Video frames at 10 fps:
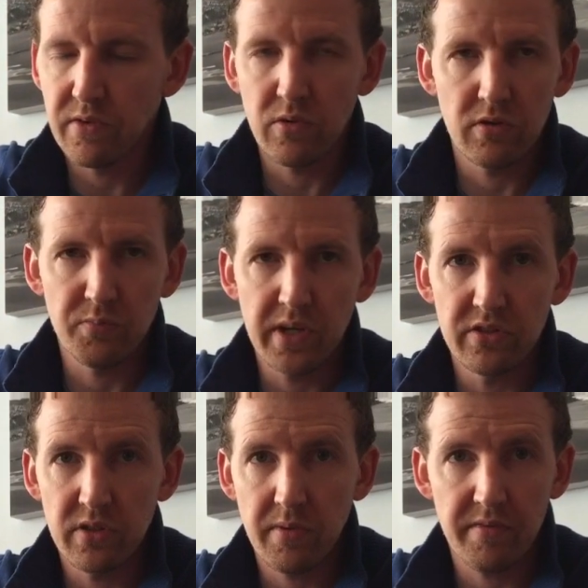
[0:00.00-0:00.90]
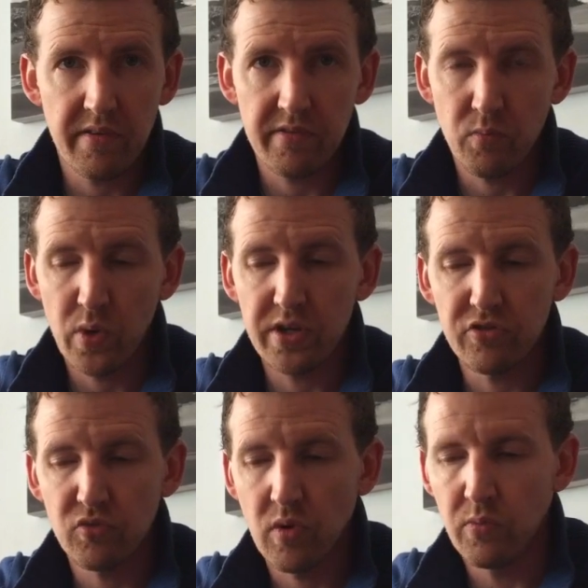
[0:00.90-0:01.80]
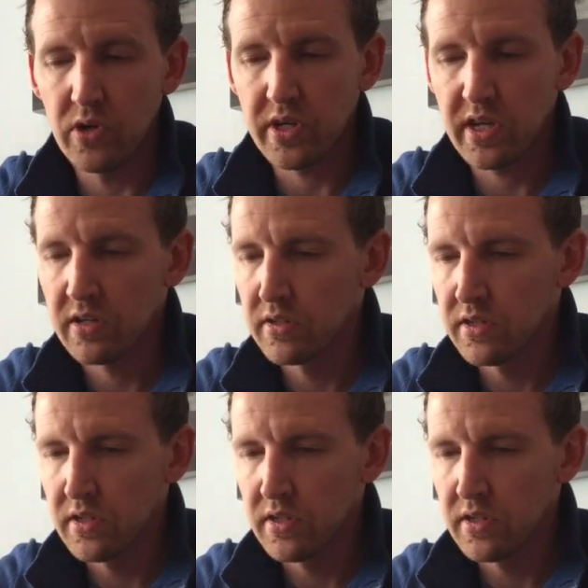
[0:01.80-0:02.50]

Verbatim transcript: Foucault's pendulum. I've never witnessed one working.